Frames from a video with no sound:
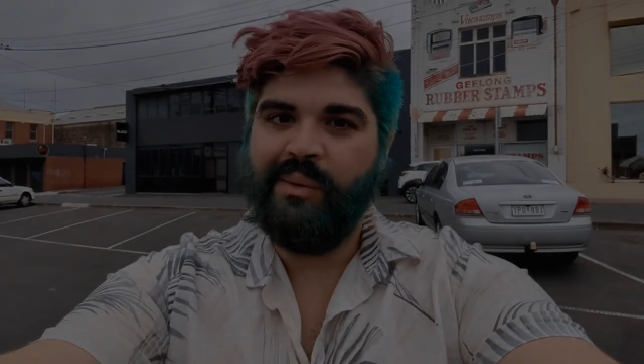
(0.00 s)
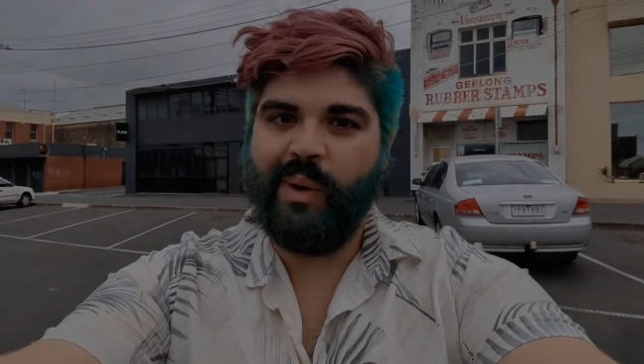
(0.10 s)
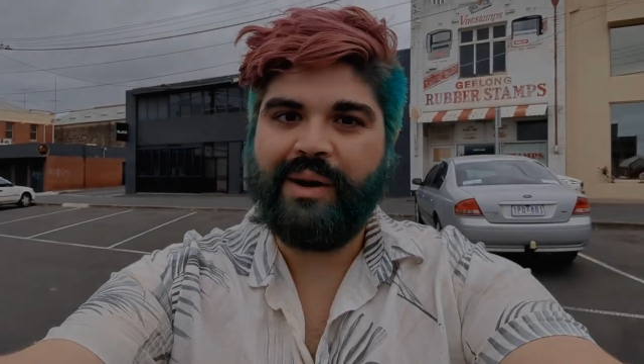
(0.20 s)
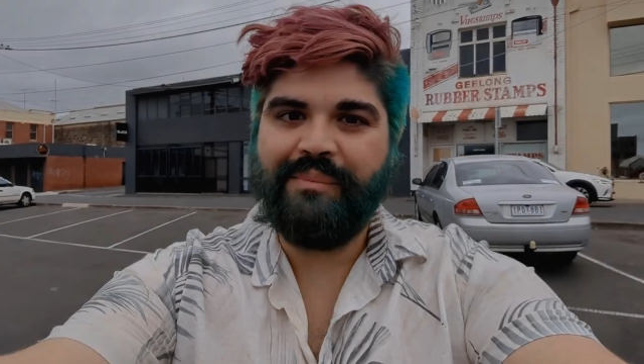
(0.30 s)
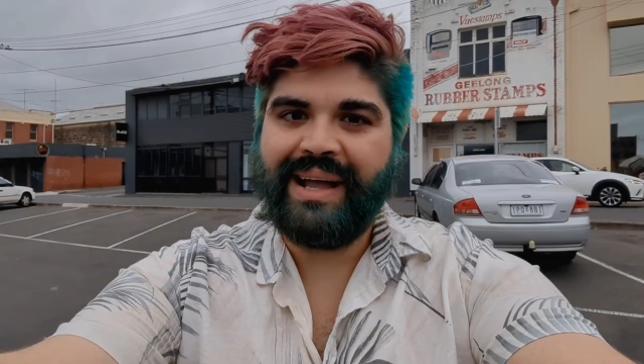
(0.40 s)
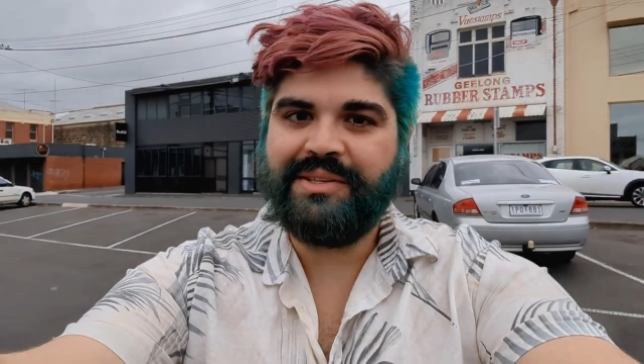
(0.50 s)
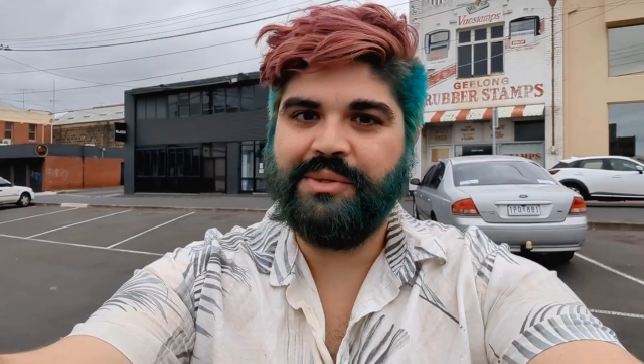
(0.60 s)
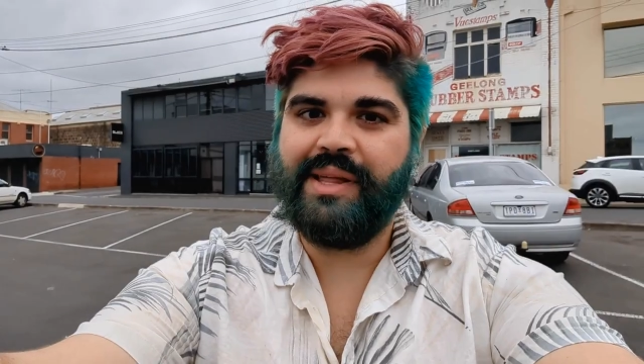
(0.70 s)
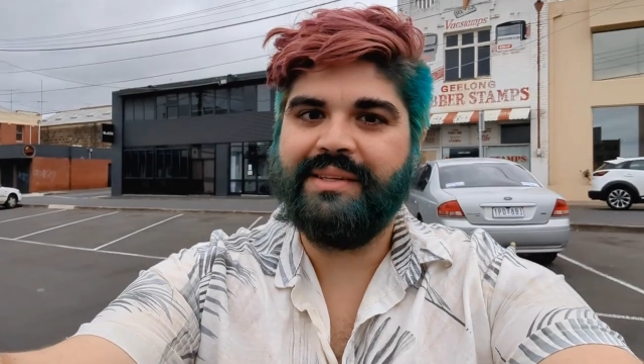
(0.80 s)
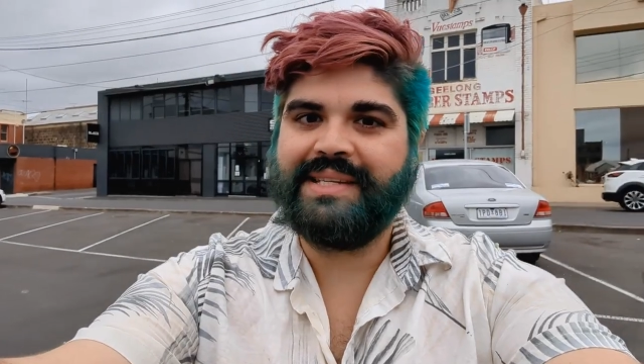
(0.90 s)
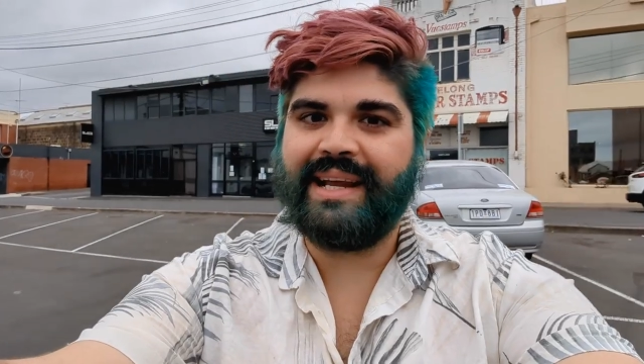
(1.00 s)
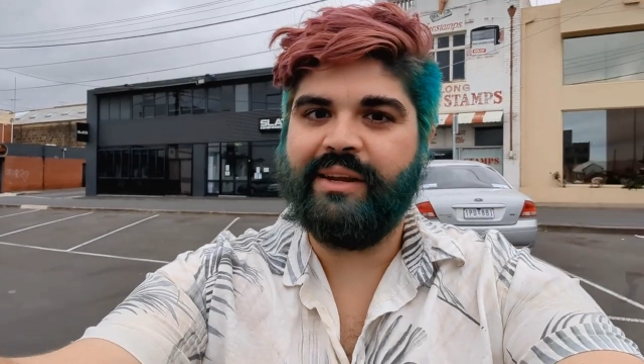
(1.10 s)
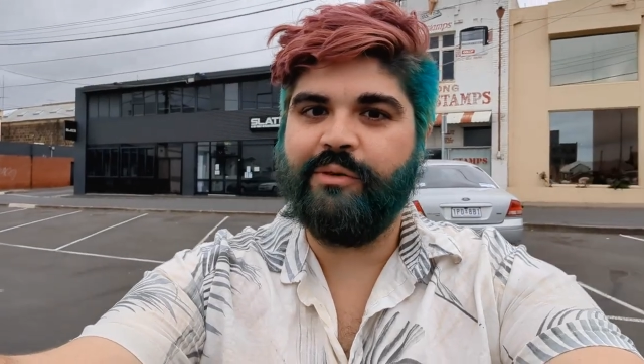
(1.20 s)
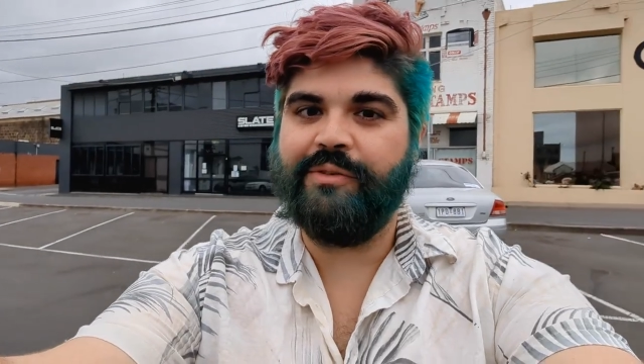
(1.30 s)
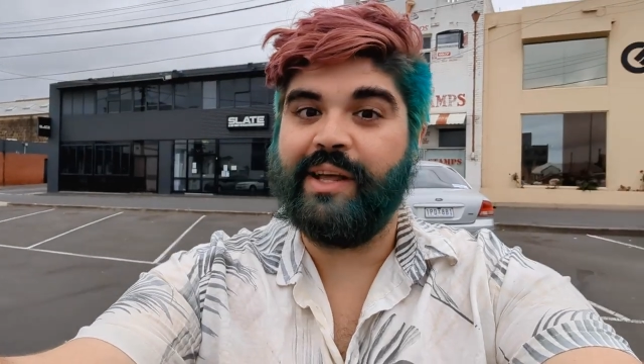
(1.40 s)
Welcome back to another
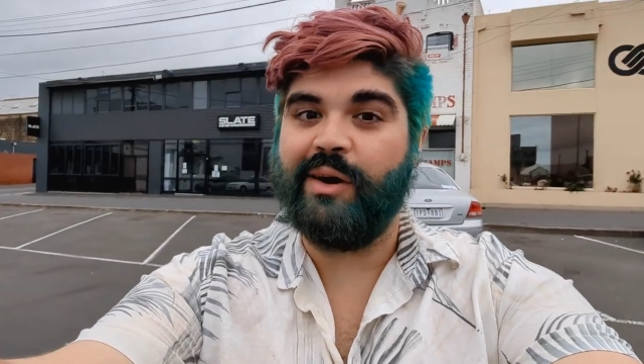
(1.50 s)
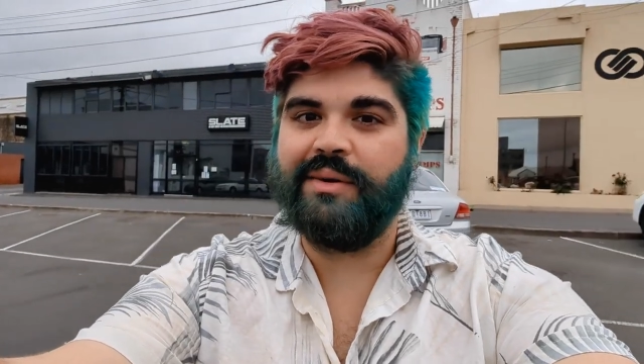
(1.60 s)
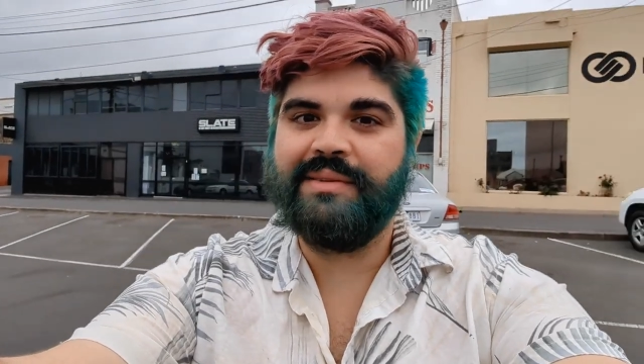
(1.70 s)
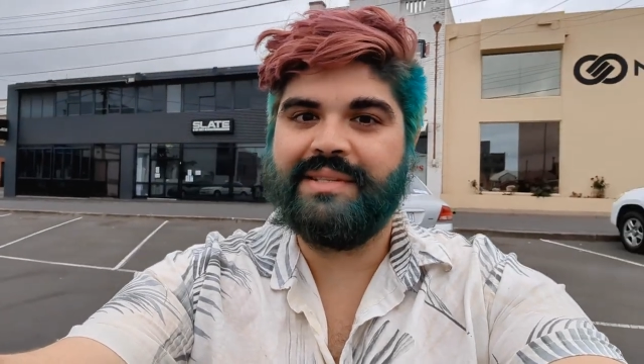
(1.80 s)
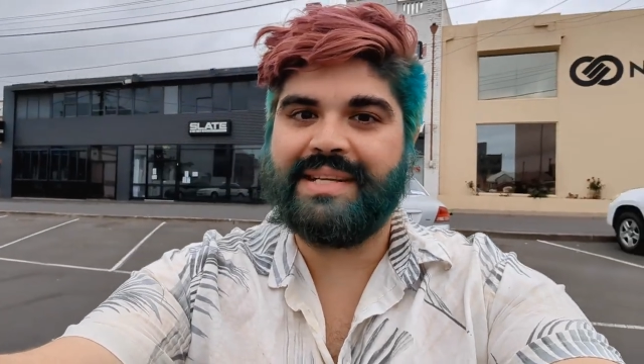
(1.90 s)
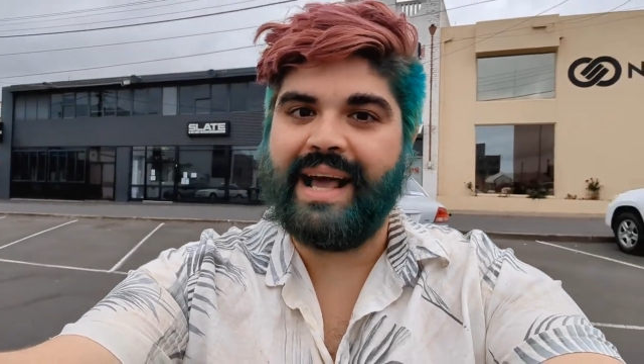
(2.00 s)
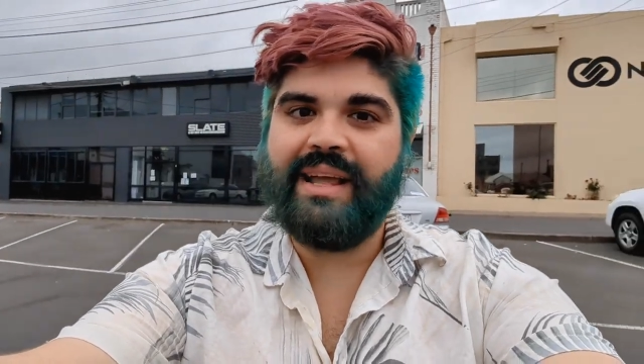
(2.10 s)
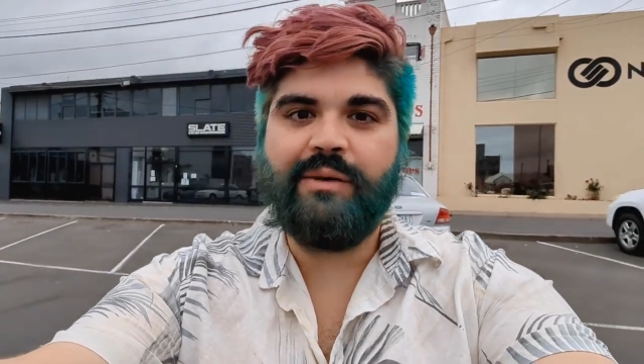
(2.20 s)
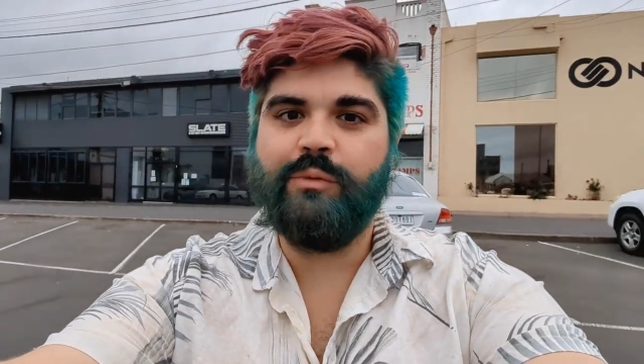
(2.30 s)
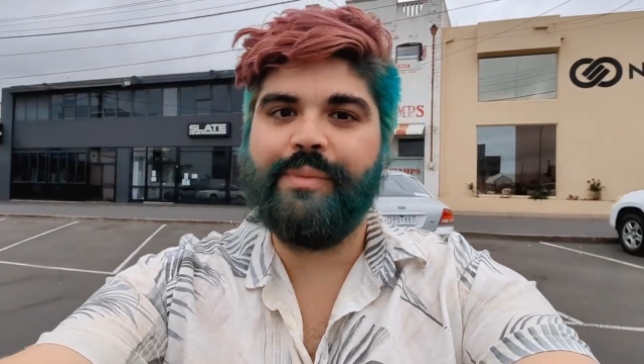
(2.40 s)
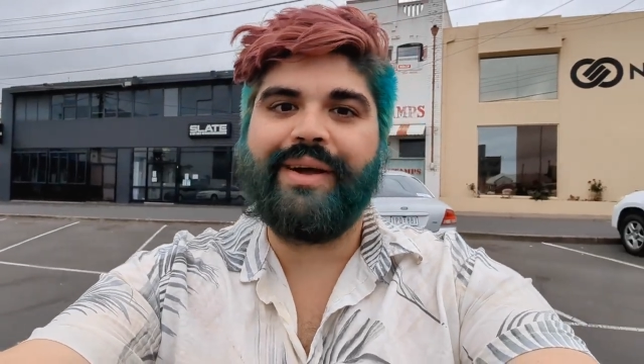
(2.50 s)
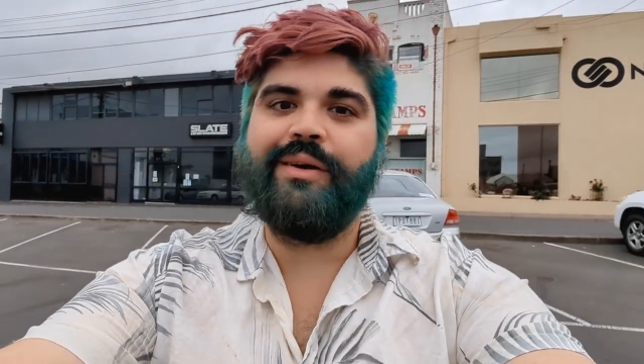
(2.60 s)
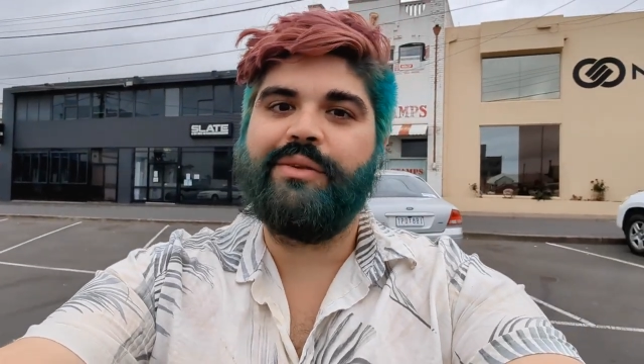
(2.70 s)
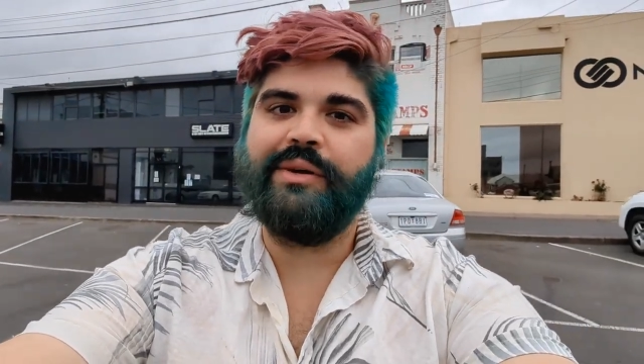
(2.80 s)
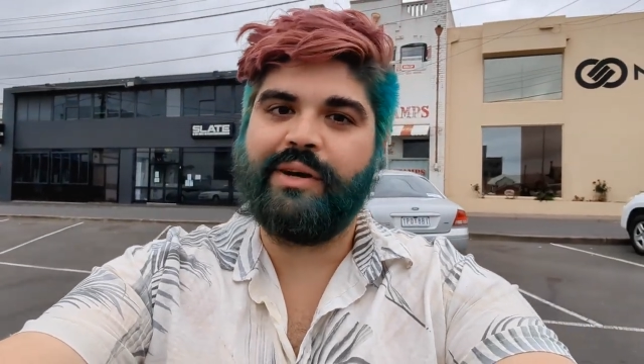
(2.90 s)
technical video. Today, we'll be
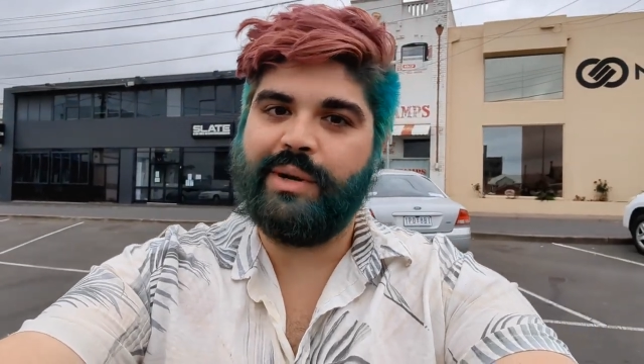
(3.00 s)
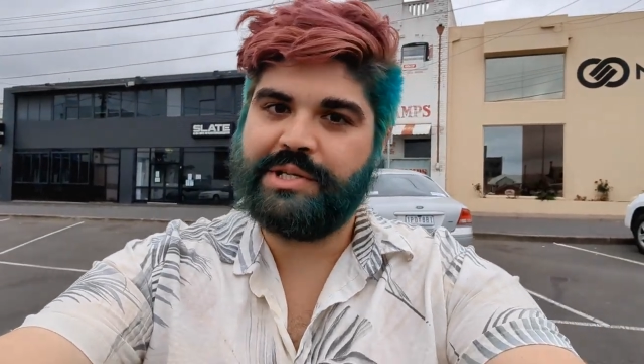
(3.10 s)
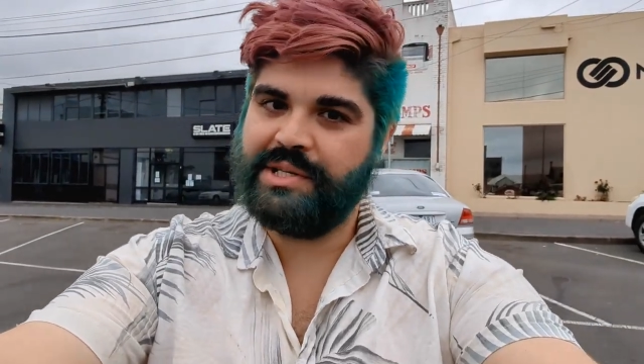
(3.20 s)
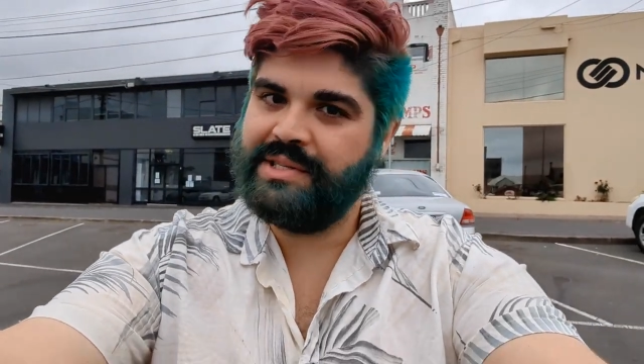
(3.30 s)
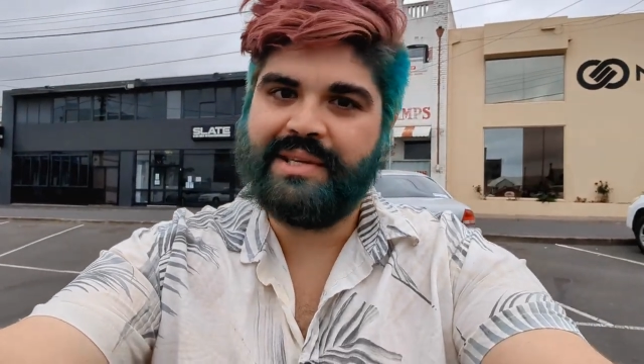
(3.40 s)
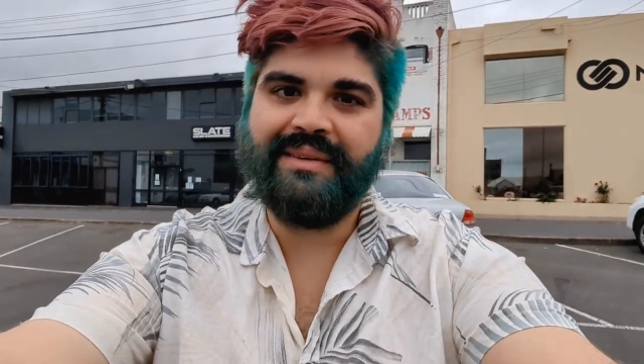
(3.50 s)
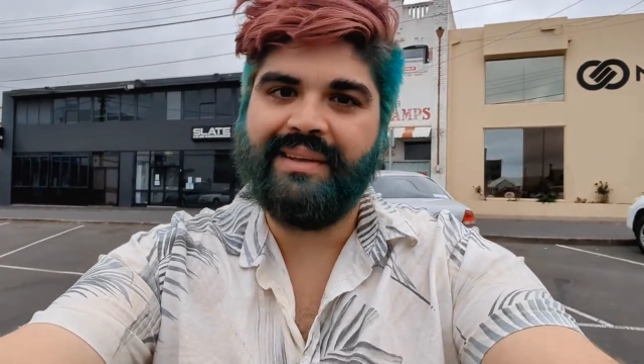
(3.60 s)
going through your questions,